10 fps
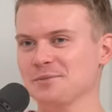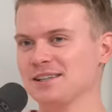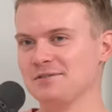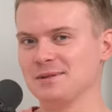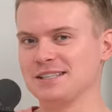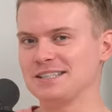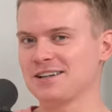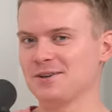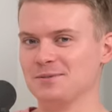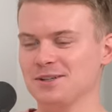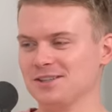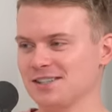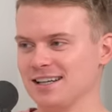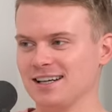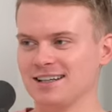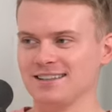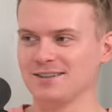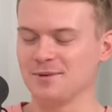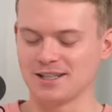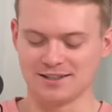believed me so much then.
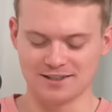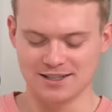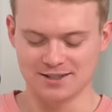Oh um, my god, that's